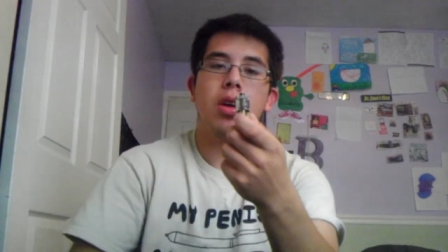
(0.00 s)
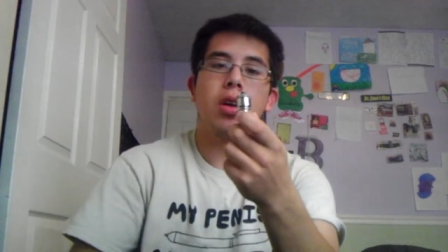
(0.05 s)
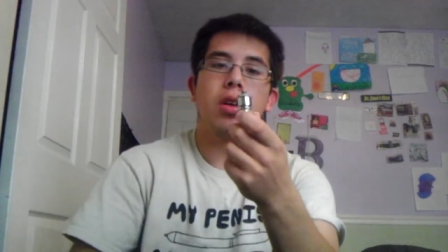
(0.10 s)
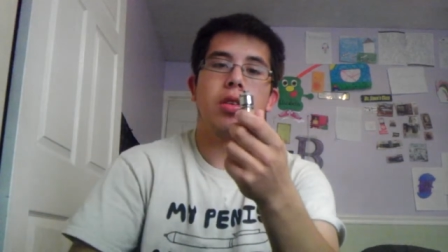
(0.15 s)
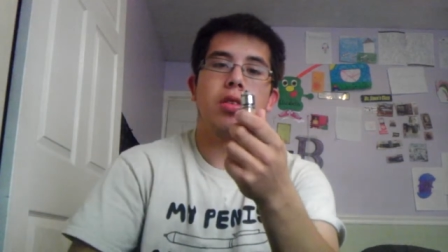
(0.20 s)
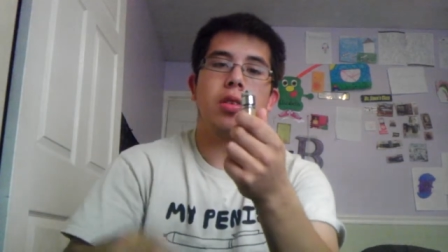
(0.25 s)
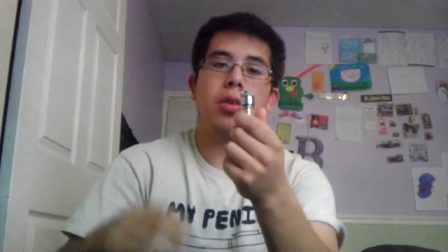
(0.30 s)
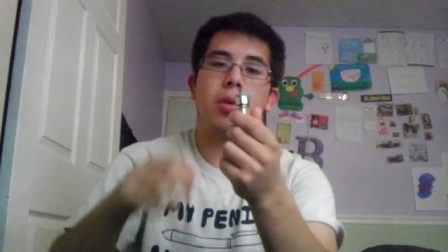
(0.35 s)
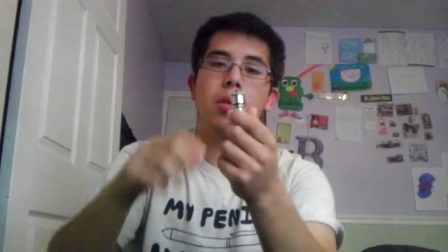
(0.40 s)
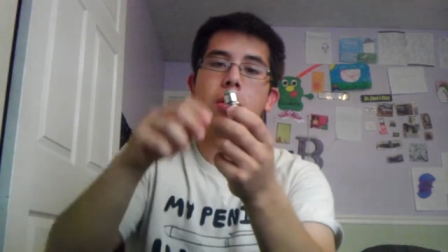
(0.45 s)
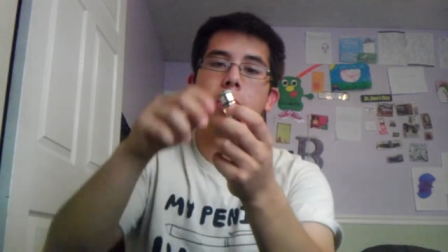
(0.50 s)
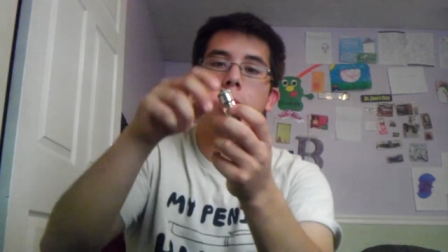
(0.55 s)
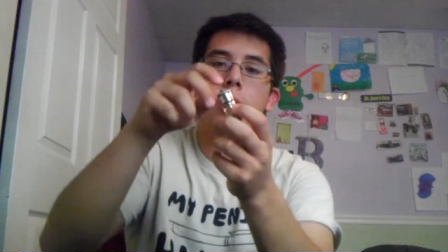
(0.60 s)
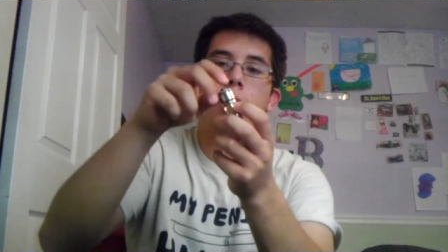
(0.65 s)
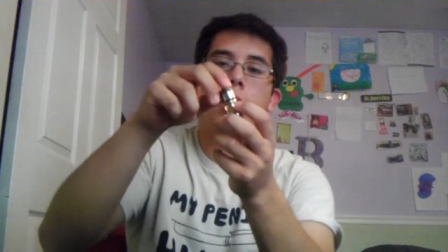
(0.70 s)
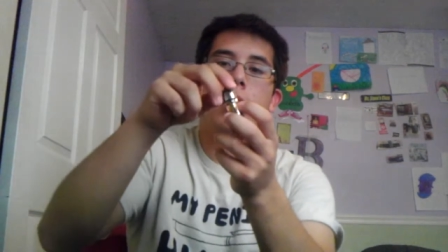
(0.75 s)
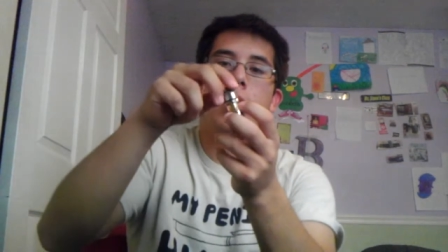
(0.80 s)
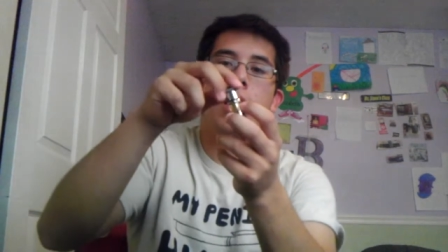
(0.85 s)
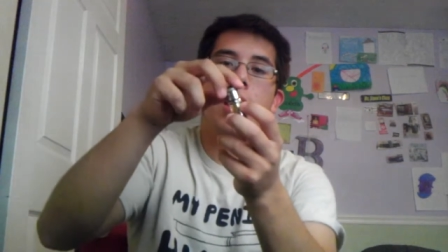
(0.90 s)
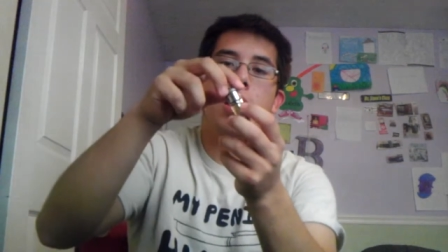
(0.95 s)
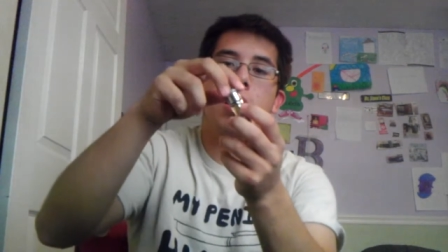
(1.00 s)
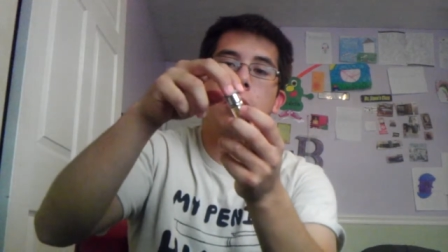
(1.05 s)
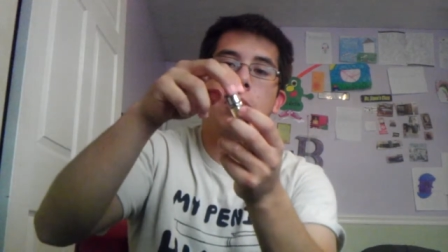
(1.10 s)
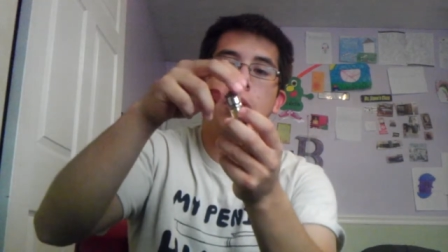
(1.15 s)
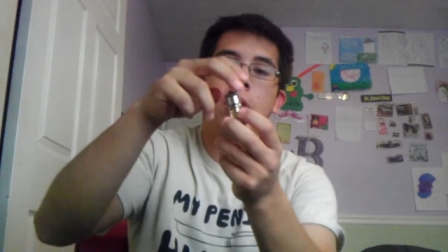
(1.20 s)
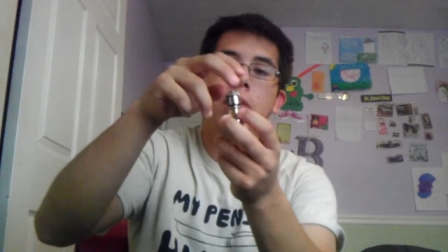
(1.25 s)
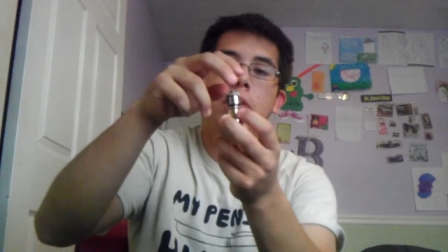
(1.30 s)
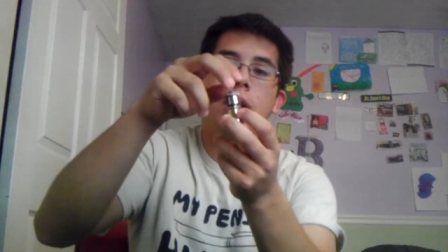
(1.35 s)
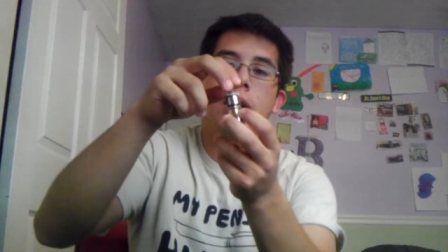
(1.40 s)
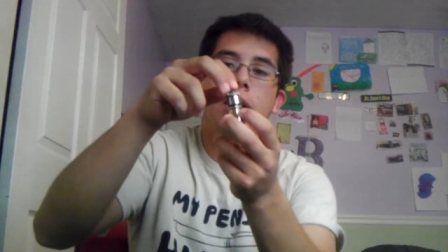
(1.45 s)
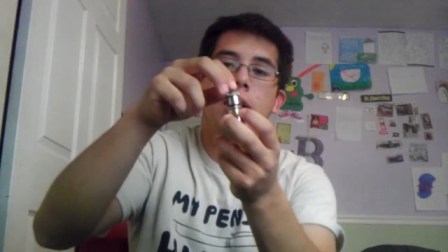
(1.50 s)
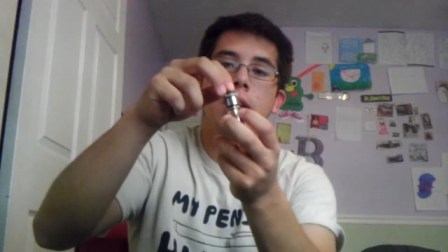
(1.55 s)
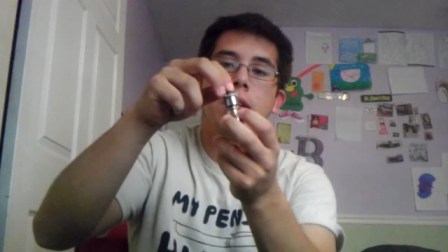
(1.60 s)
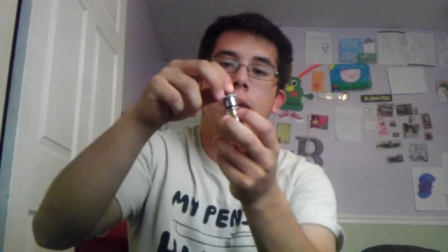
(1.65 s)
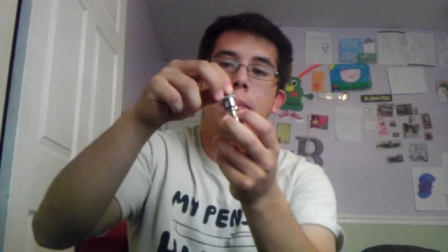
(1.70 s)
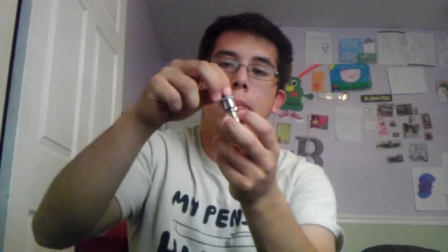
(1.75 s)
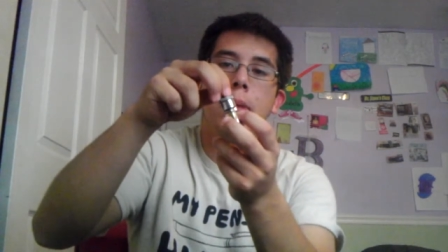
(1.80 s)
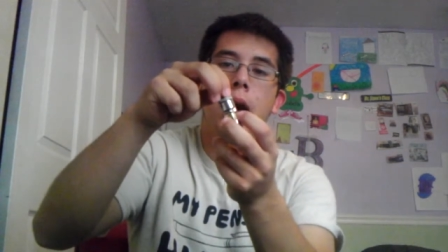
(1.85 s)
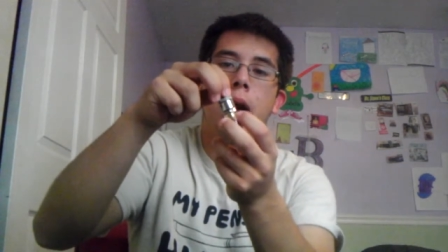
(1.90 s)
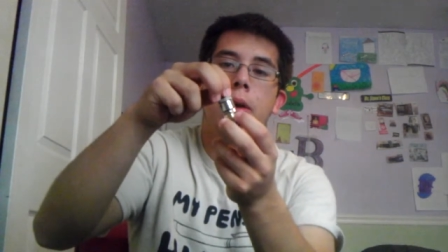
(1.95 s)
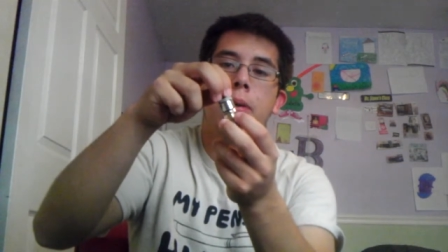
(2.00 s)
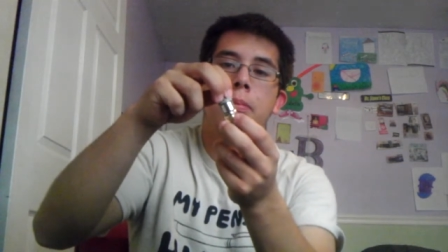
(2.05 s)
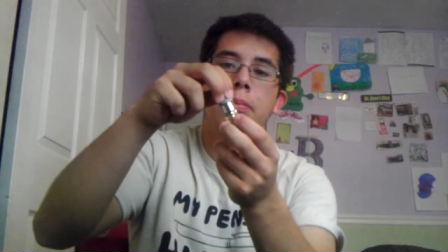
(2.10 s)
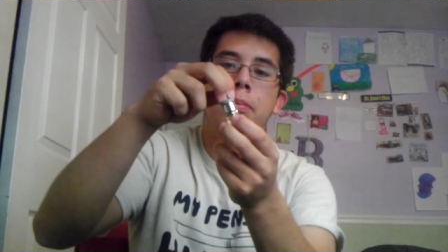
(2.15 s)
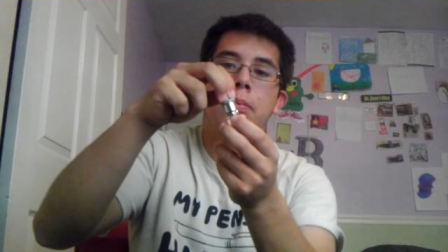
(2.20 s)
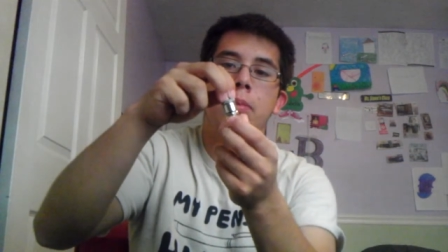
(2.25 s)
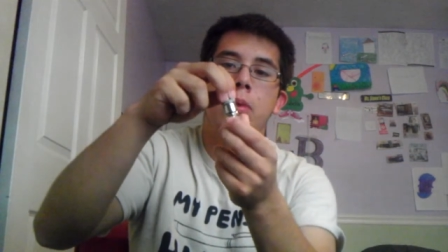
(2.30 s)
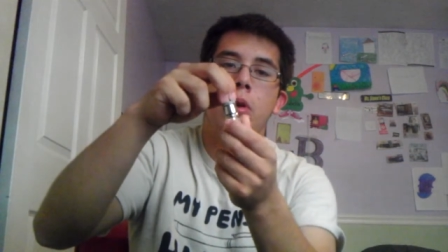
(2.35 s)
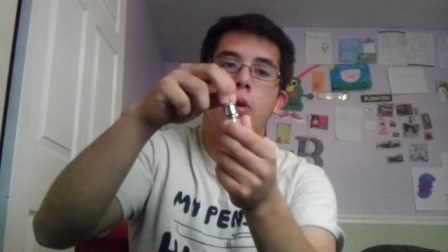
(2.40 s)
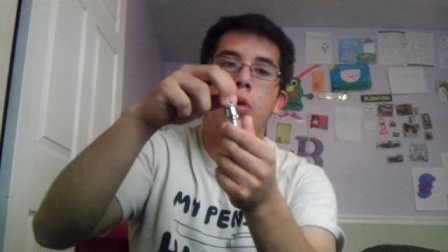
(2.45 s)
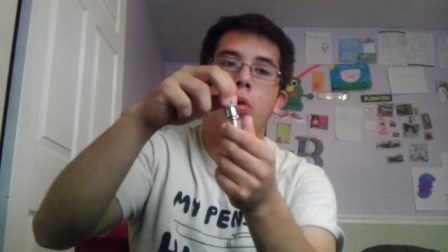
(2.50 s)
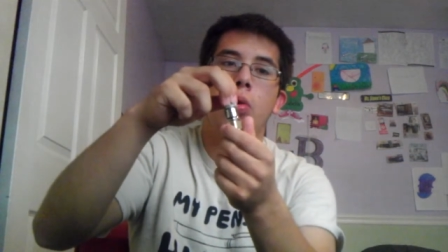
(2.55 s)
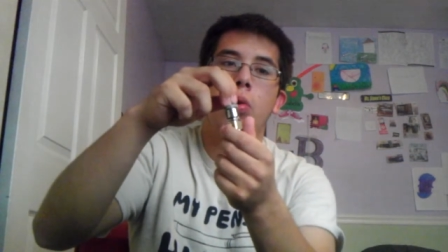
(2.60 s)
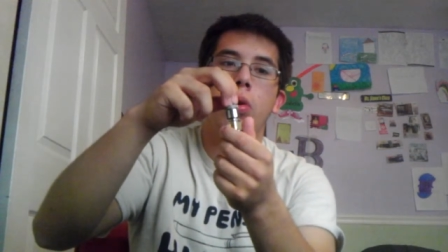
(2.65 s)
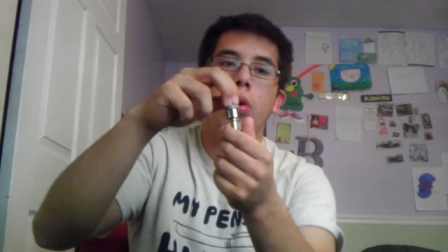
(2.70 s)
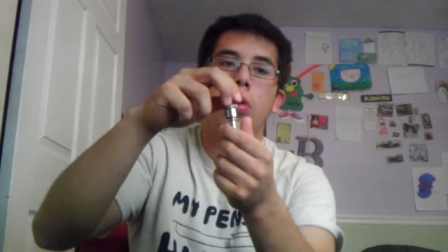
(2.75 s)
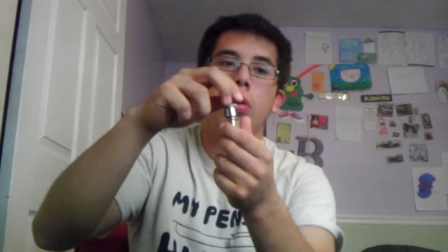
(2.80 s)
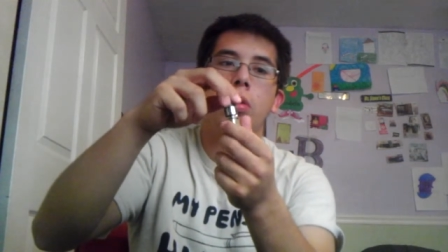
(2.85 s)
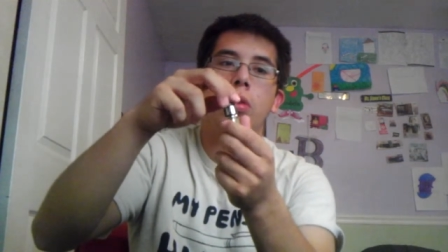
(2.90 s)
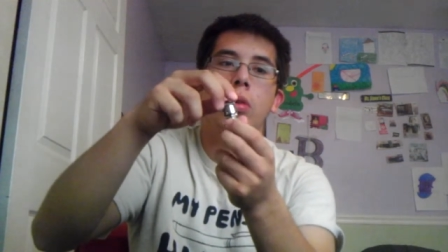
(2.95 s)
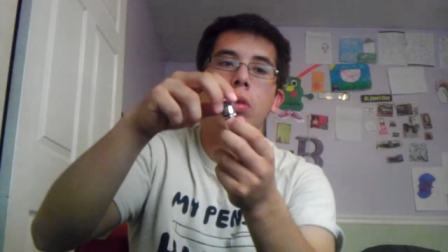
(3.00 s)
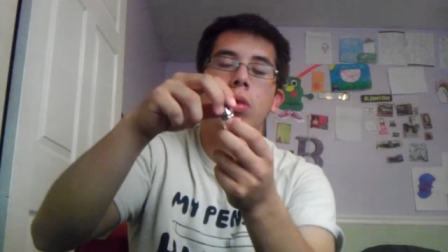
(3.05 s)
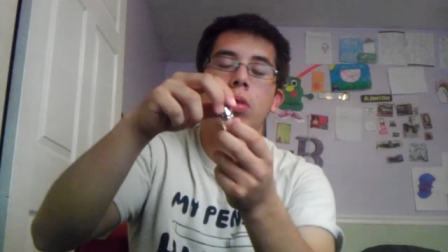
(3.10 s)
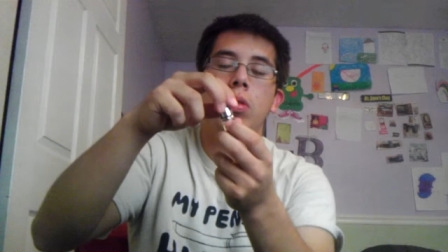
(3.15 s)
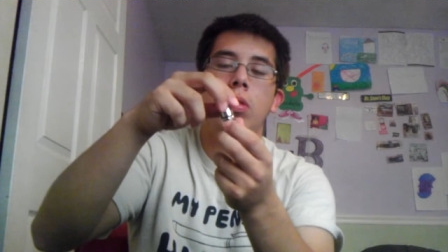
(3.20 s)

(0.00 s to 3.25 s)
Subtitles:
So the Kanger Protank is a bottom coil